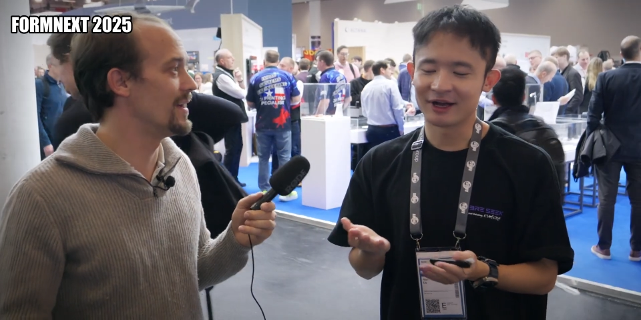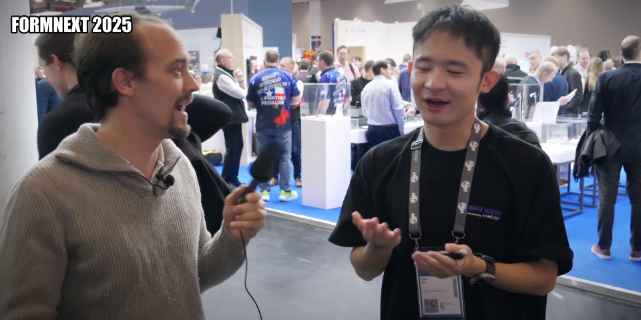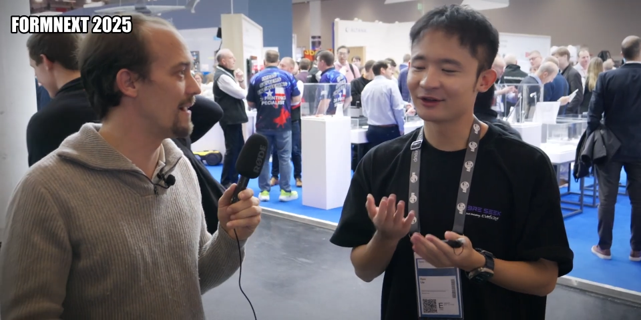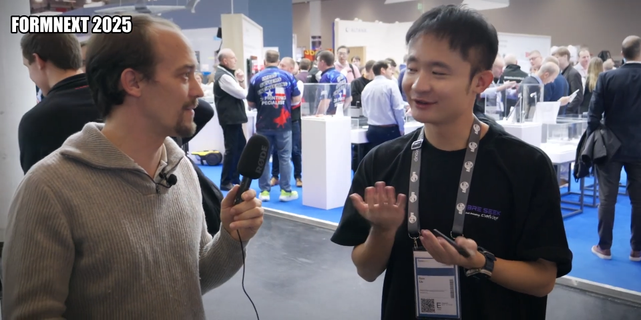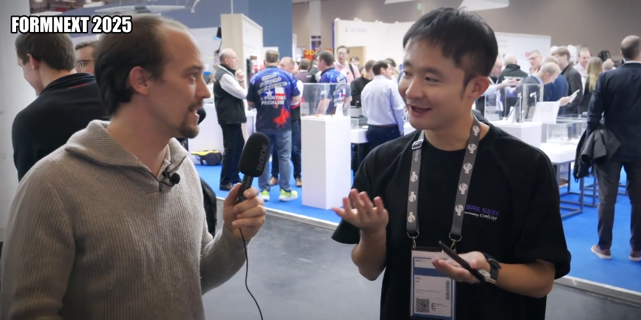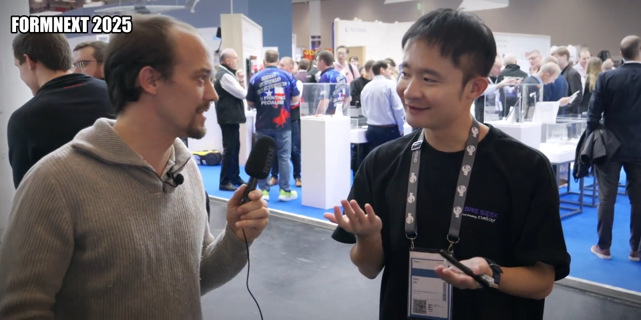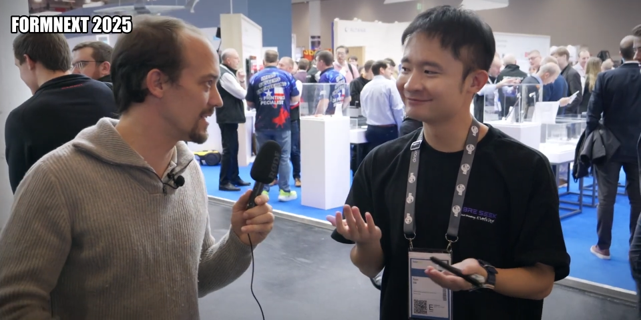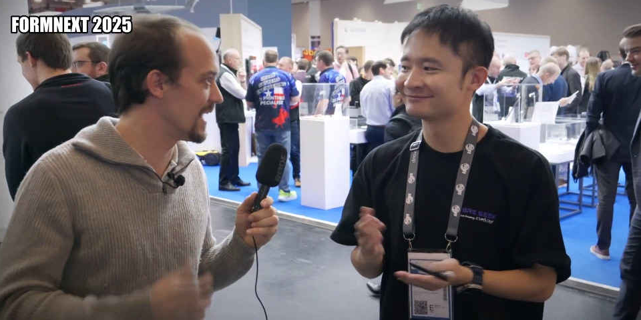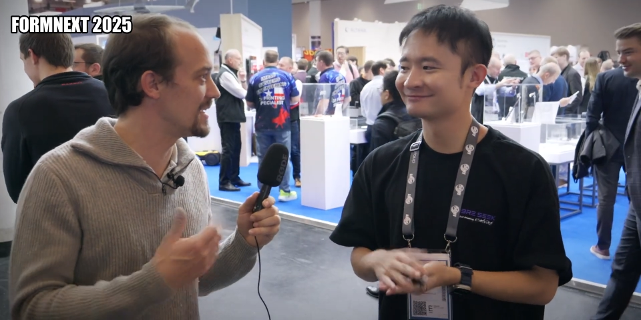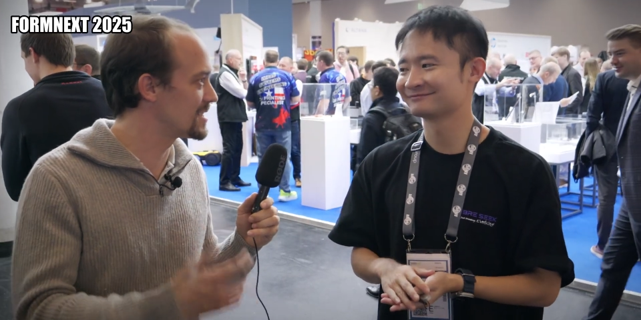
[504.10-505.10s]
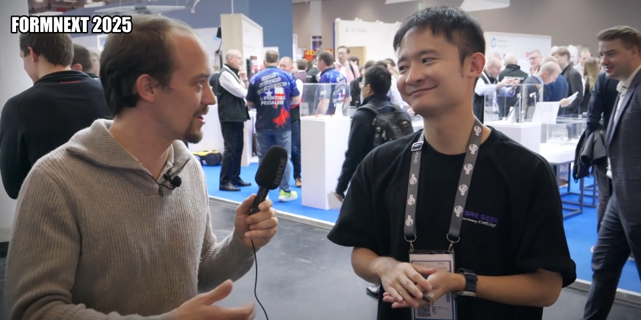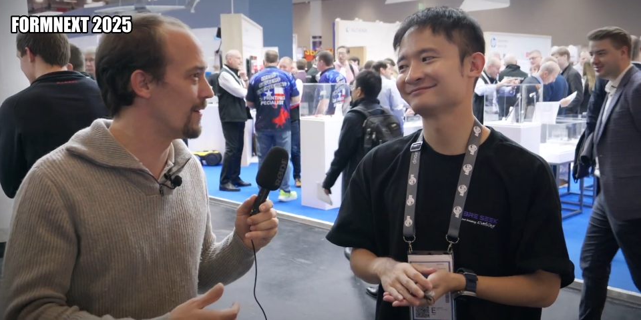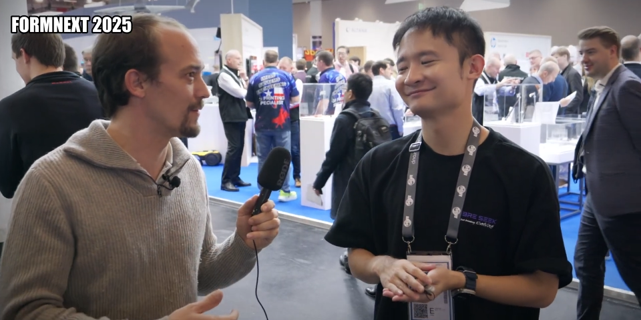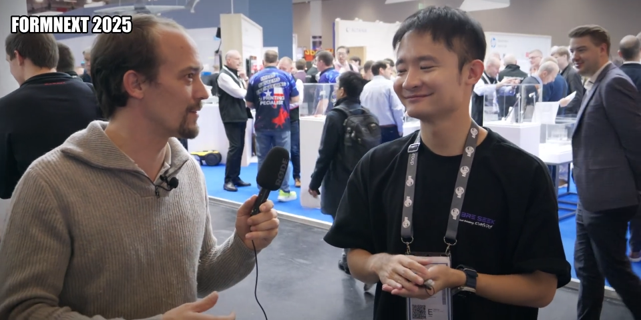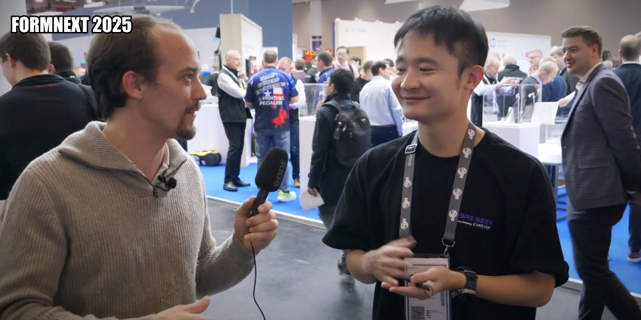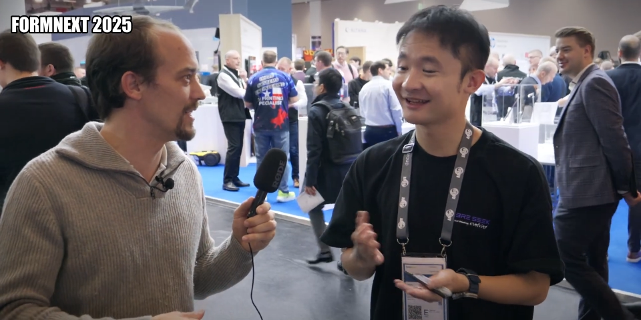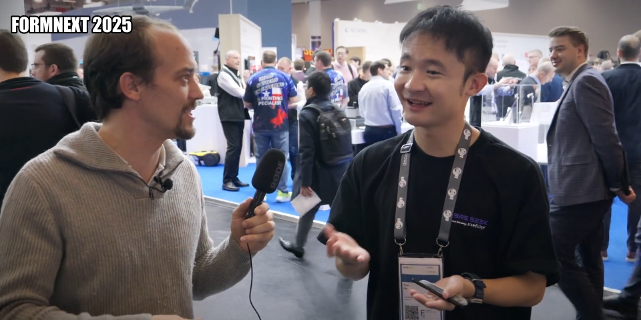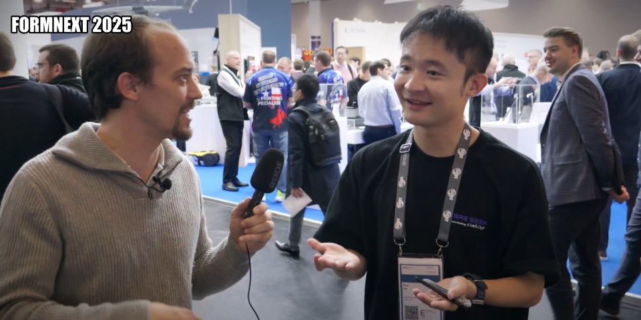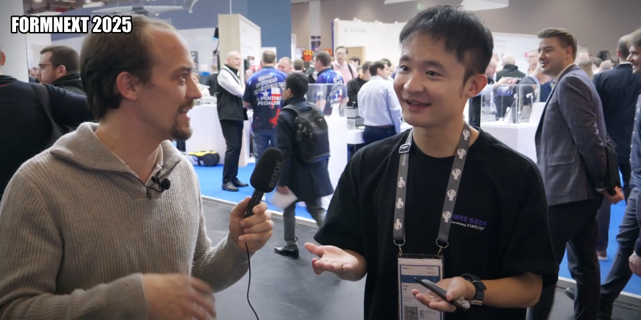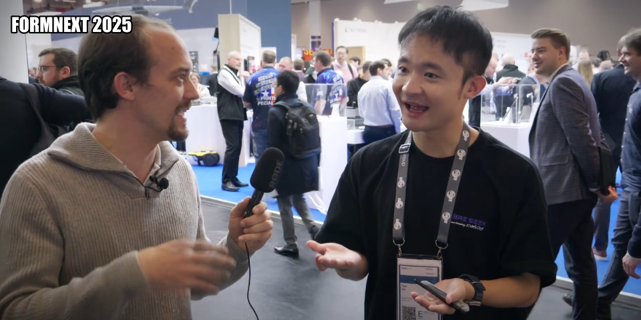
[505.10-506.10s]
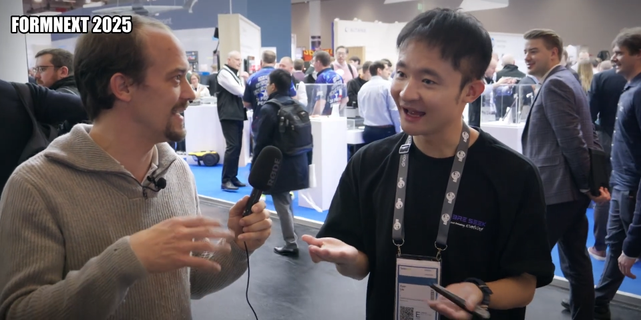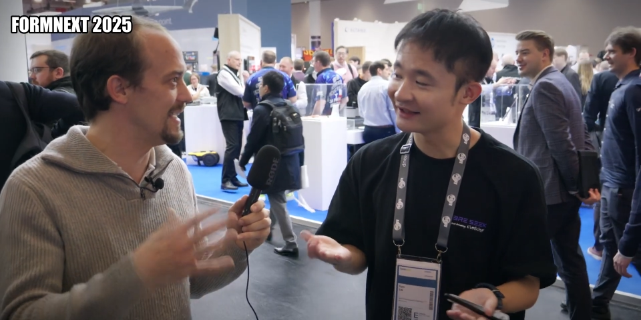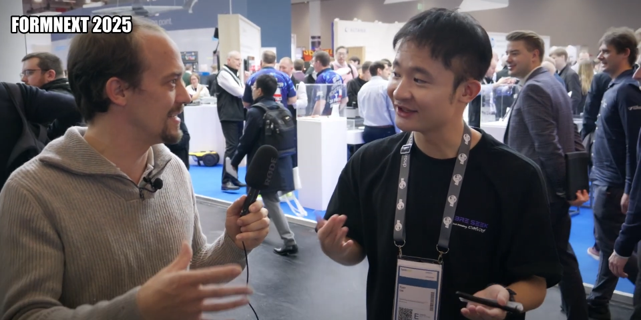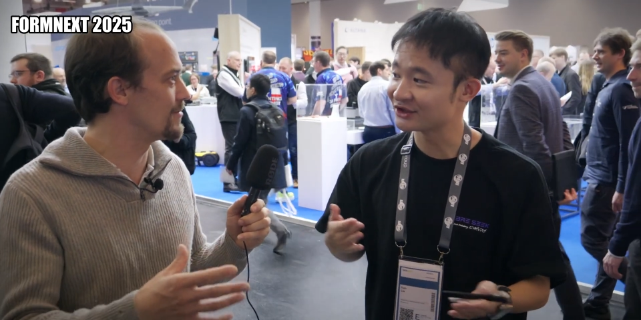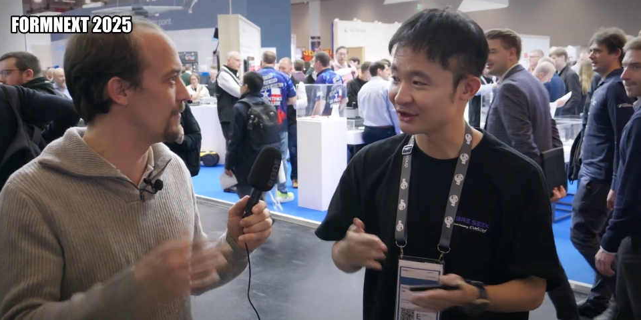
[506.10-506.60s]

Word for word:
Speaker 1: you can have the, the nice surface finish and they and heat the